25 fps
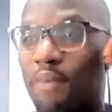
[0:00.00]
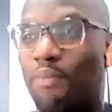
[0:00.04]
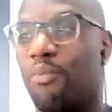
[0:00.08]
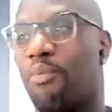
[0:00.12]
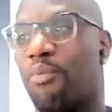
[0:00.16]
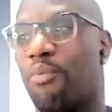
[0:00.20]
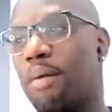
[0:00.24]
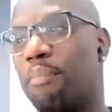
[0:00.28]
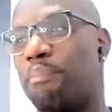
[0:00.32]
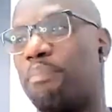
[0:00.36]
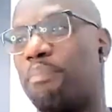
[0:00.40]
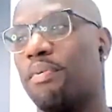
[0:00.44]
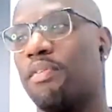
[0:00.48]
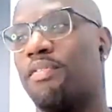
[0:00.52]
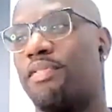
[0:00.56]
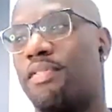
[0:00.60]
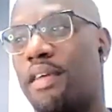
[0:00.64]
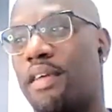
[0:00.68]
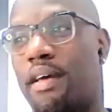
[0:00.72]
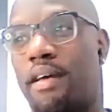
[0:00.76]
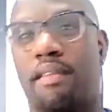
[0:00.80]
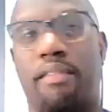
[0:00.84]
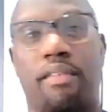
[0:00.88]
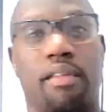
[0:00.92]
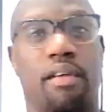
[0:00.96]
What
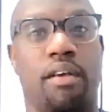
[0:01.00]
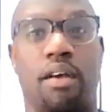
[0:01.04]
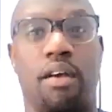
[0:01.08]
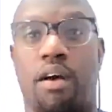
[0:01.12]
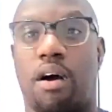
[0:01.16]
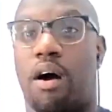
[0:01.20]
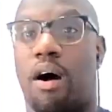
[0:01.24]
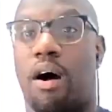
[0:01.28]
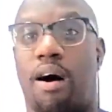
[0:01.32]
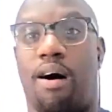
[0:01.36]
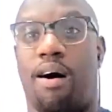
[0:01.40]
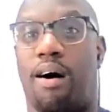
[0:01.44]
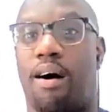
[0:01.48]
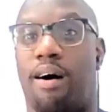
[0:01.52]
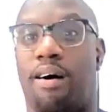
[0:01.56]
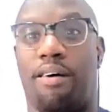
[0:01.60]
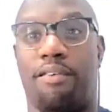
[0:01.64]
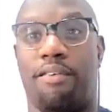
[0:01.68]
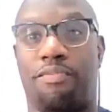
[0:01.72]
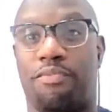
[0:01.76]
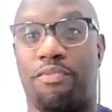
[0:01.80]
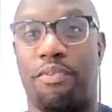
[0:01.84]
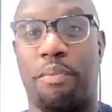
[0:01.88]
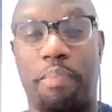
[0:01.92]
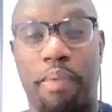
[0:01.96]
percent of
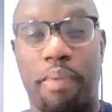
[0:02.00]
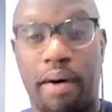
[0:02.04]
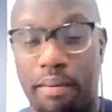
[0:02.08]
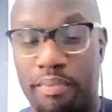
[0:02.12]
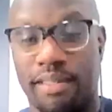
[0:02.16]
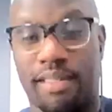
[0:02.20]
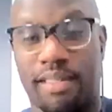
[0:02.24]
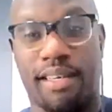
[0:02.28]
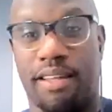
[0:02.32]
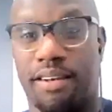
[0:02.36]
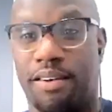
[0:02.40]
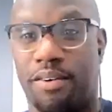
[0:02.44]
Republican